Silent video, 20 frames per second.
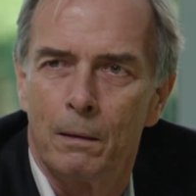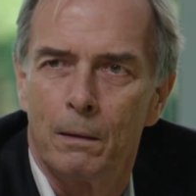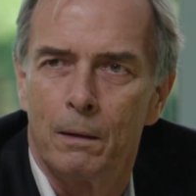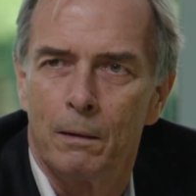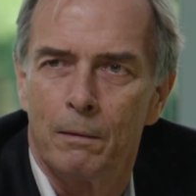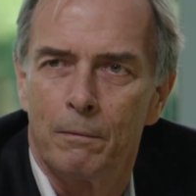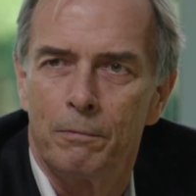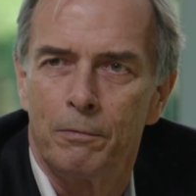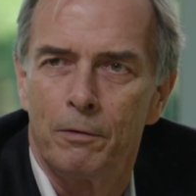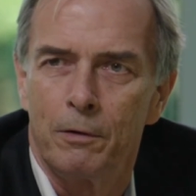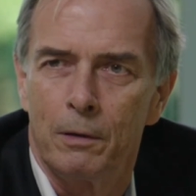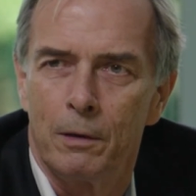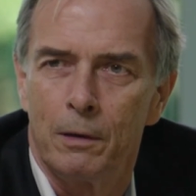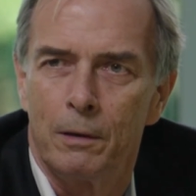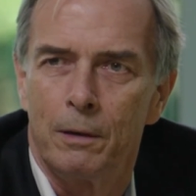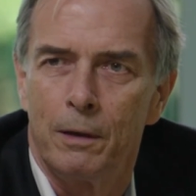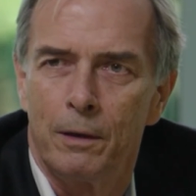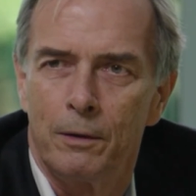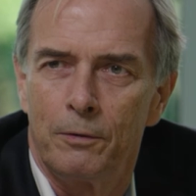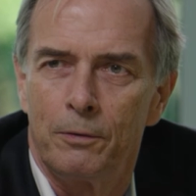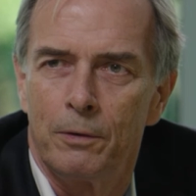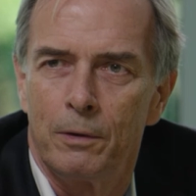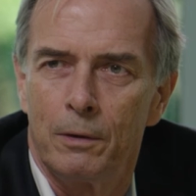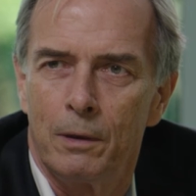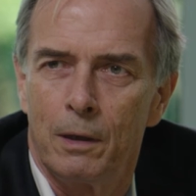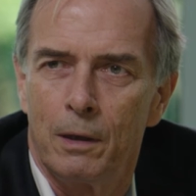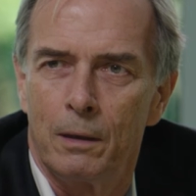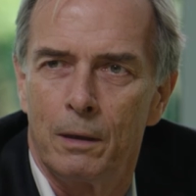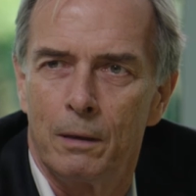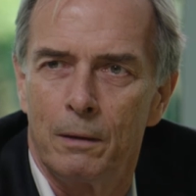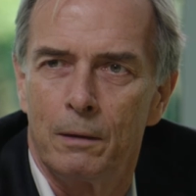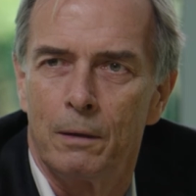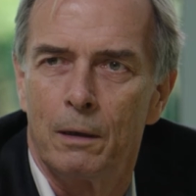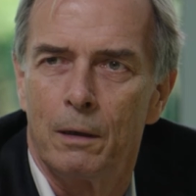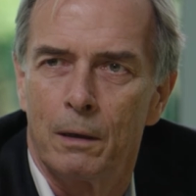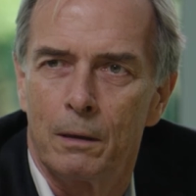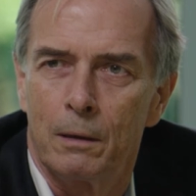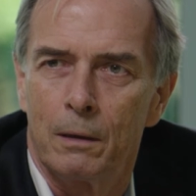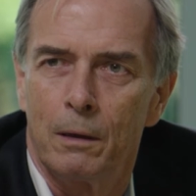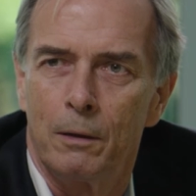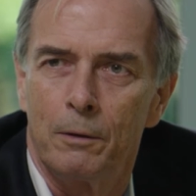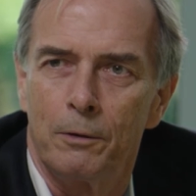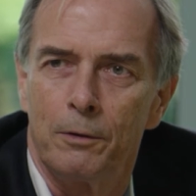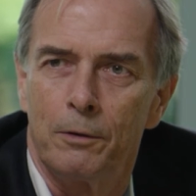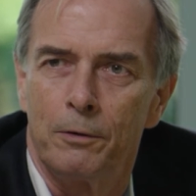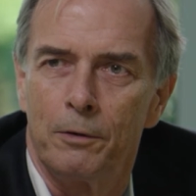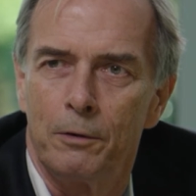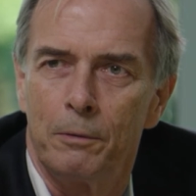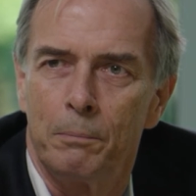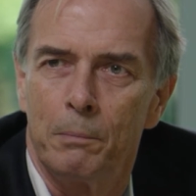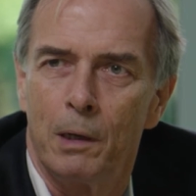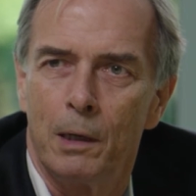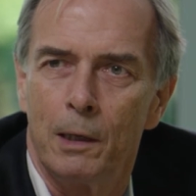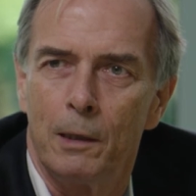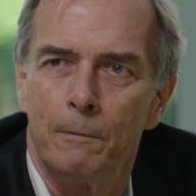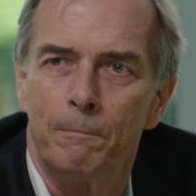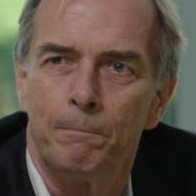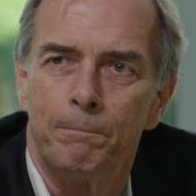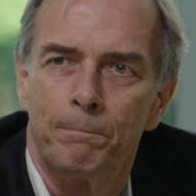that further tests are done and the diagnosis is made.